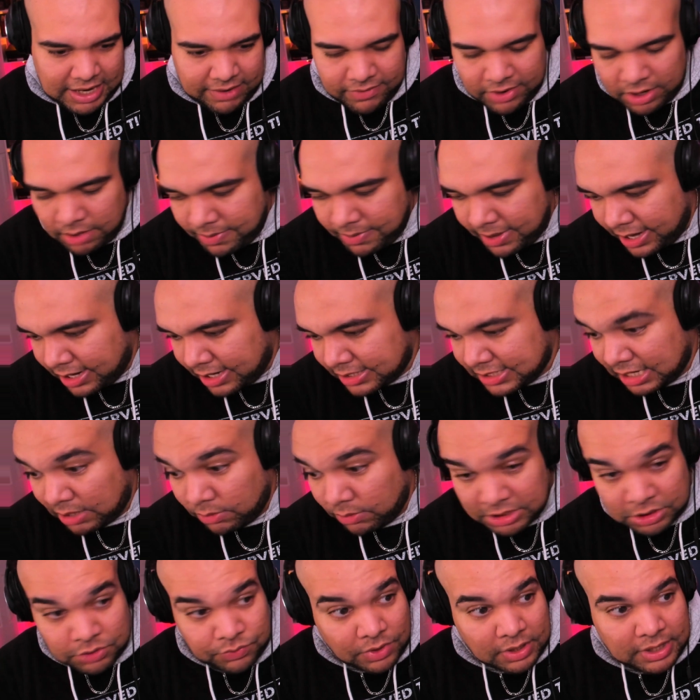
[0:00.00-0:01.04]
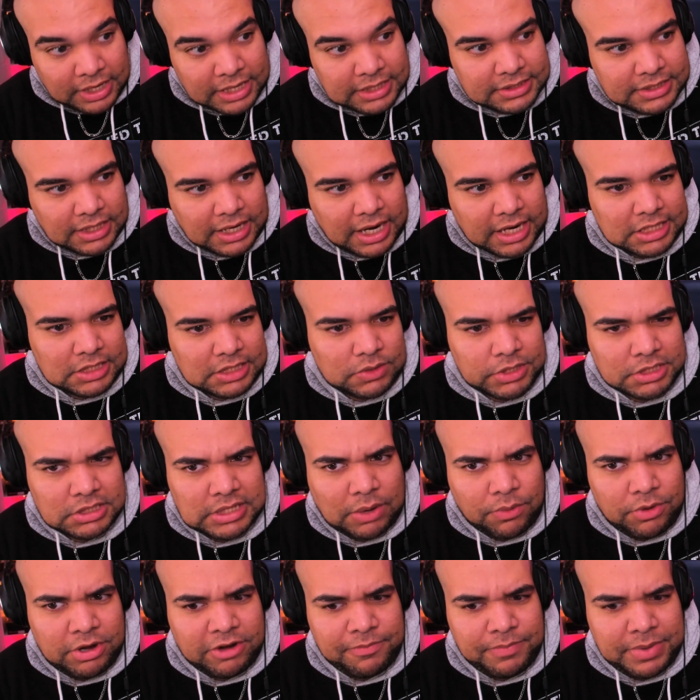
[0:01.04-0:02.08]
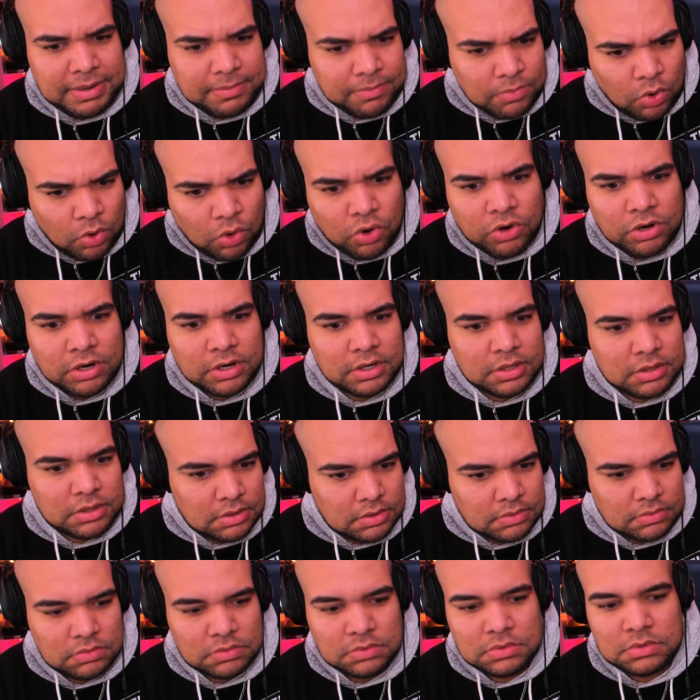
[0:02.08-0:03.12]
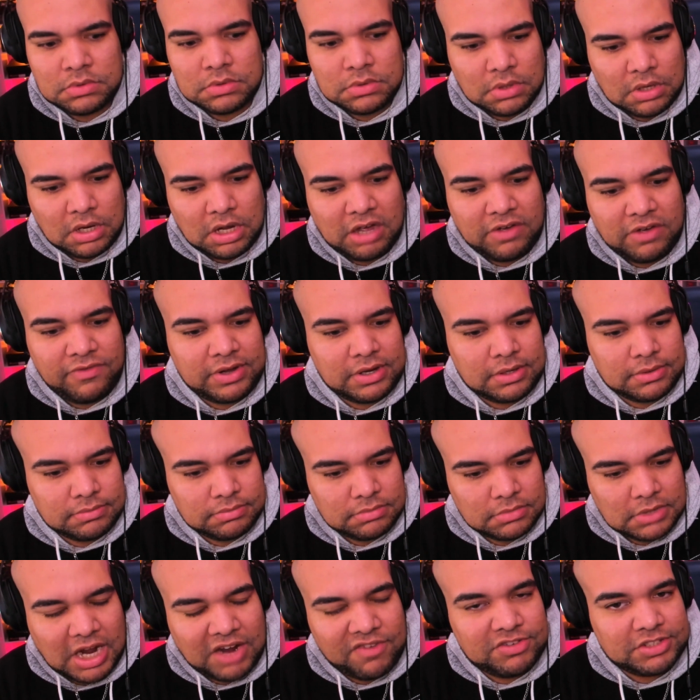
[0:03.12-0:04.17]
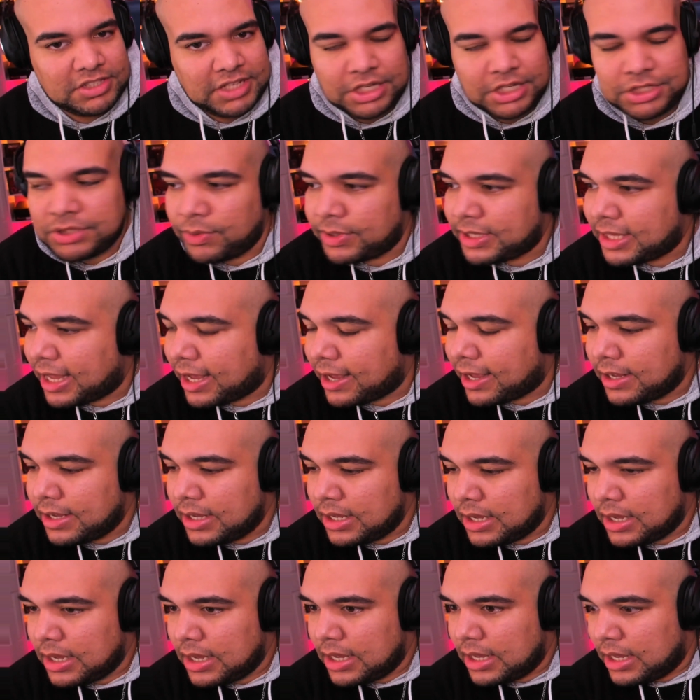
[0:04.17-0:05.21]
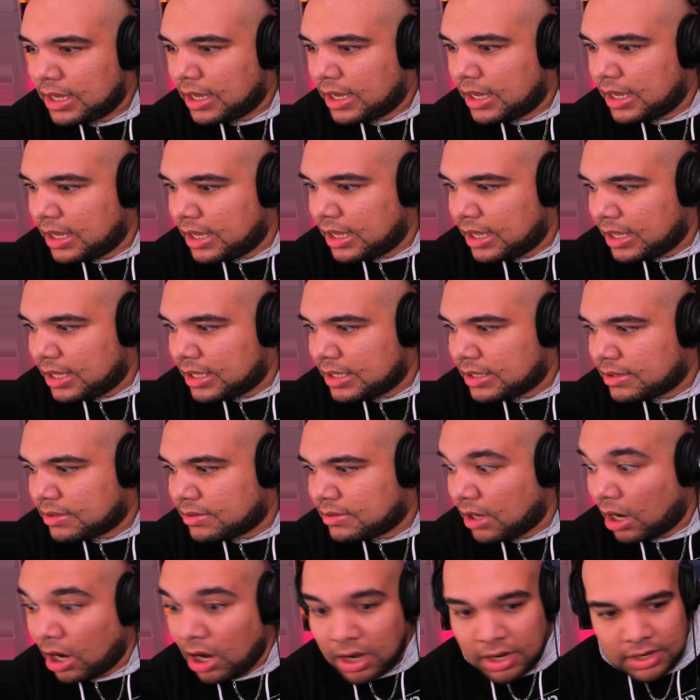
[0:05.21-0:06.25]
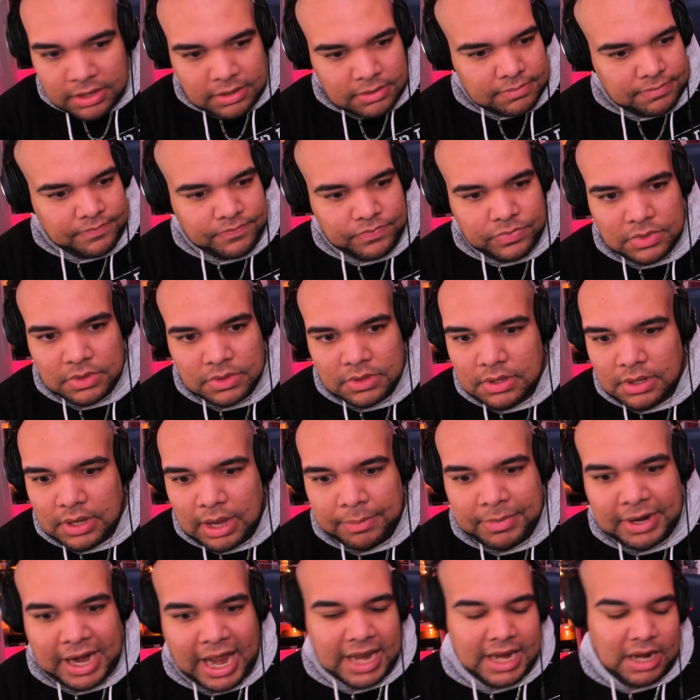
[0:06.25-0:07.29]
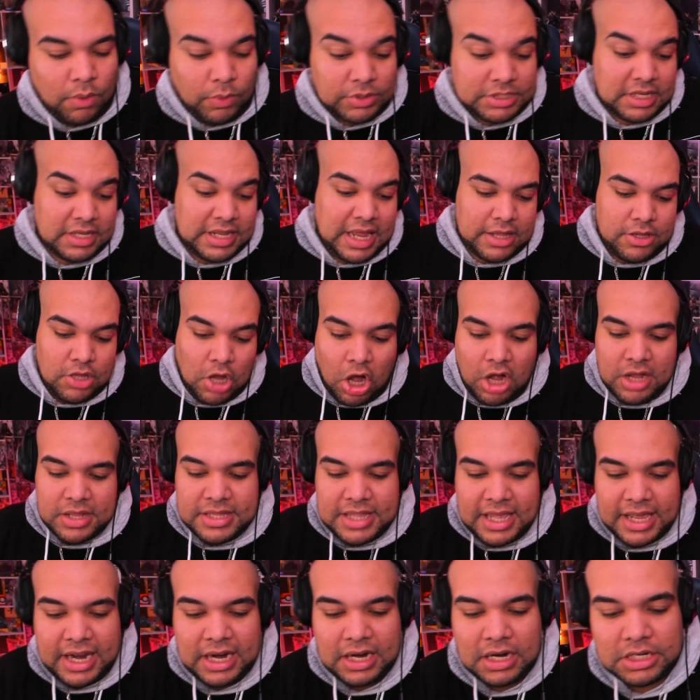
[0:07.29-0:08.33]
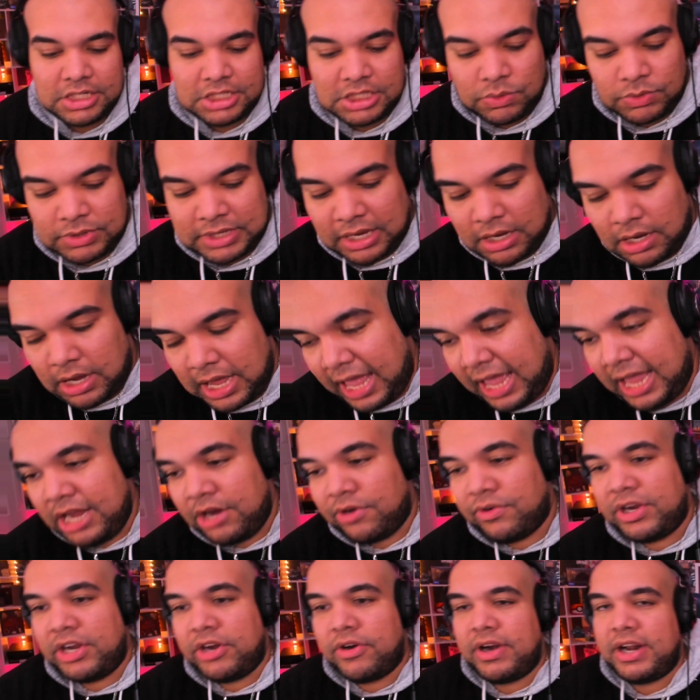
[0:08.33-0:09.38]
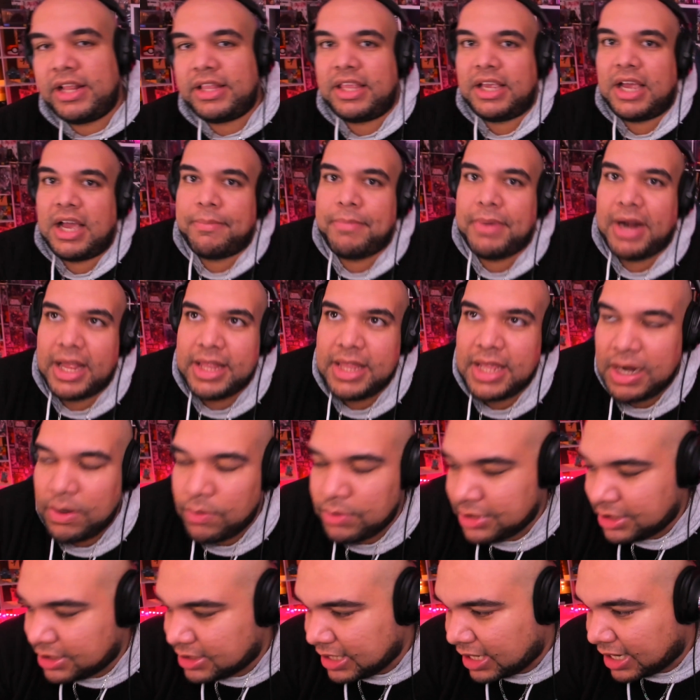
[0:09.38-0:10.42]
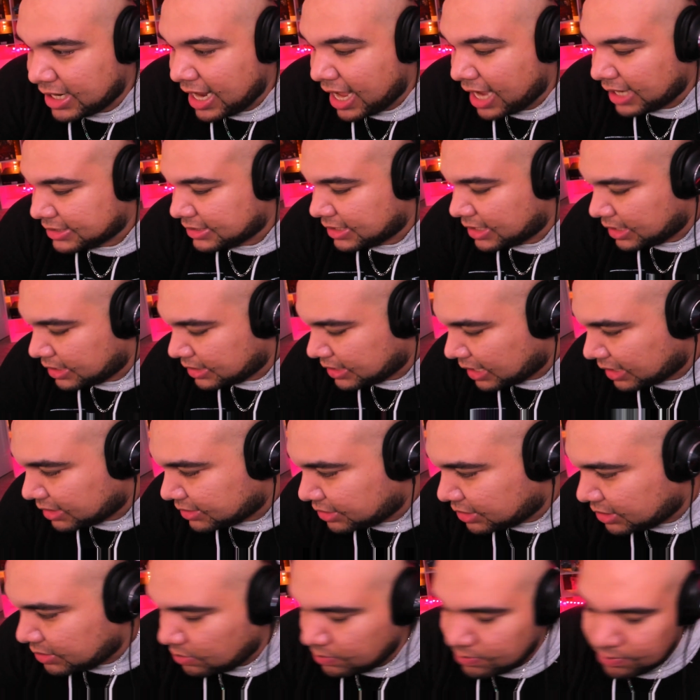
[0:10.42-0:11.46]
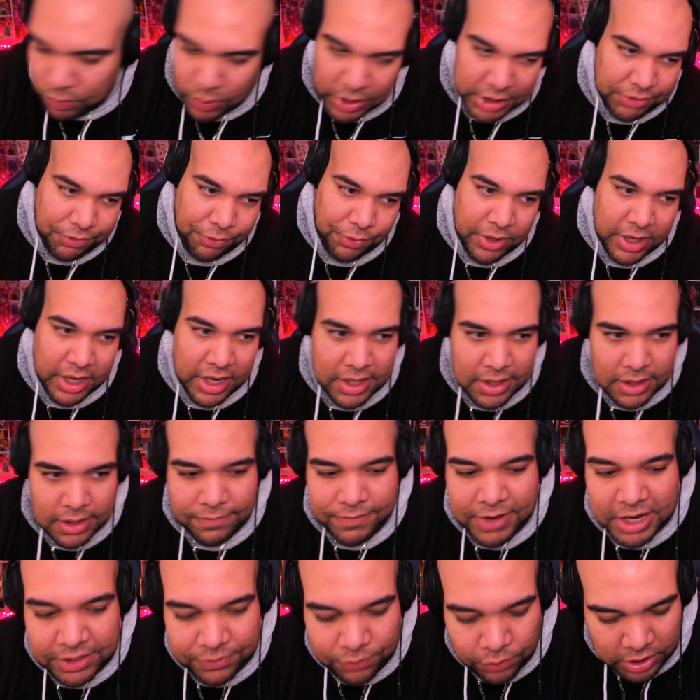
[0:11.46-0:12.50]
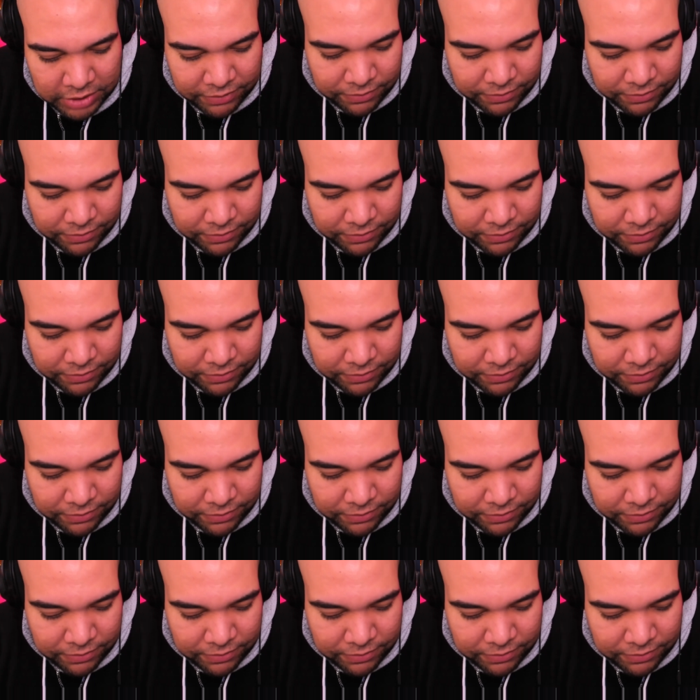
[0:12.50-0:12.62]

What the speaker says: gave her a panic attack, which is realistic. I just wish there would have been more of a conversation with that. Dawn, I'm glad that it wasn't that Dawn did it because she was angry or anything. I'm glad that it was just like an accident, like she wished for it and the vengeful